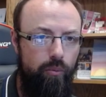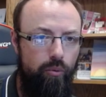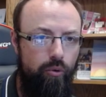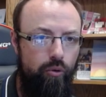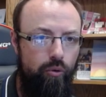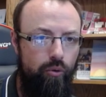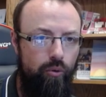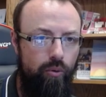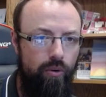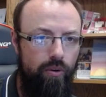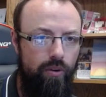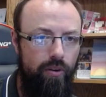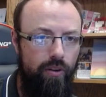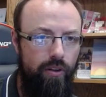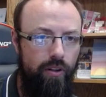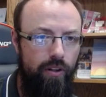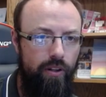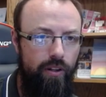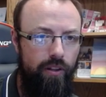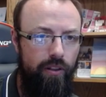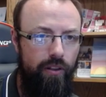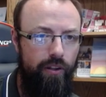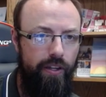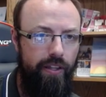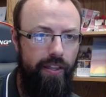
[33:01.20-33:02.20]
Whew.
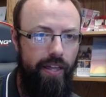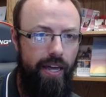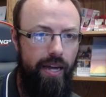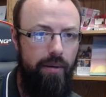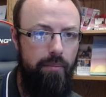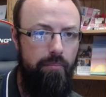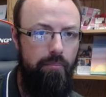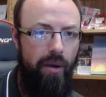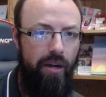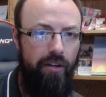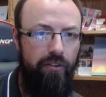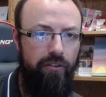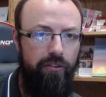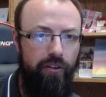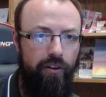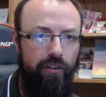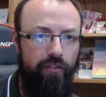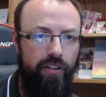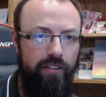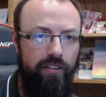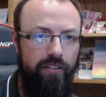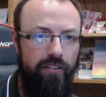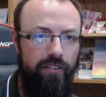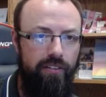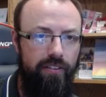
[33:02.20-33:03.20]
Look at that, my
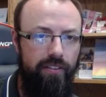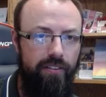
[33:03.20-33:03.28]
servant.